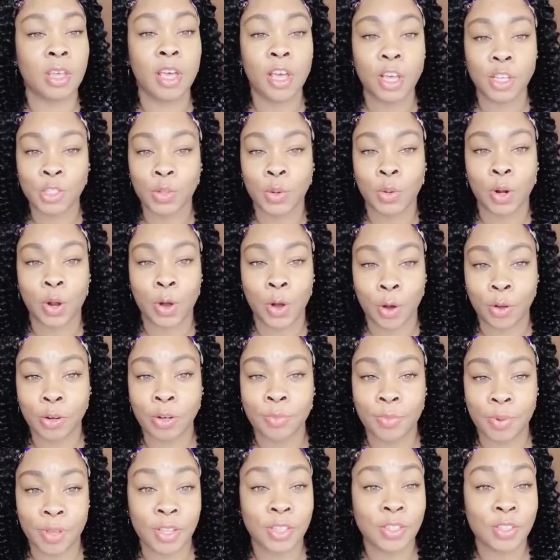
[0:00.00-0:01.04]
So it all
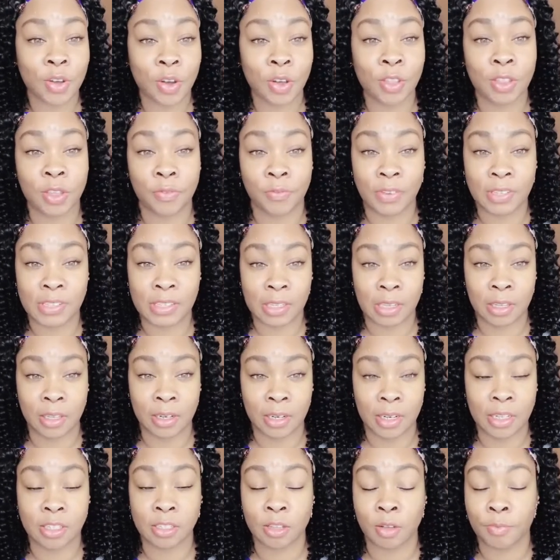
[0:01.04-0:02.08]
depends on the facility.
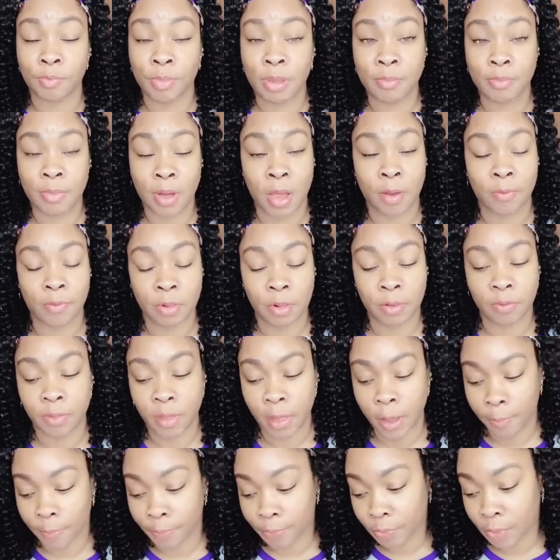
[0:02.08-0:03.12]
So be mindful of
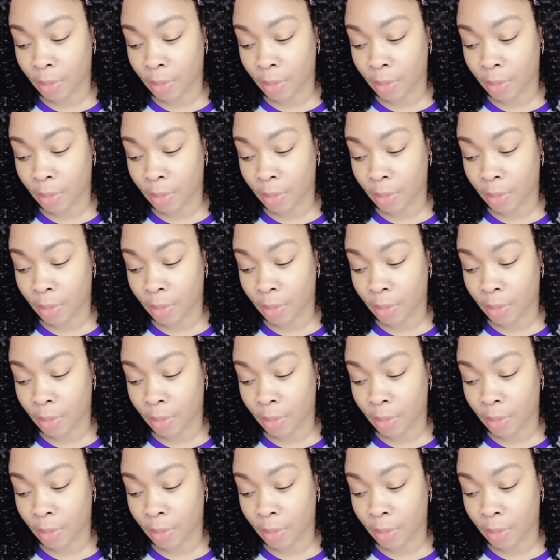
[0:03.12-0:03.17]
that.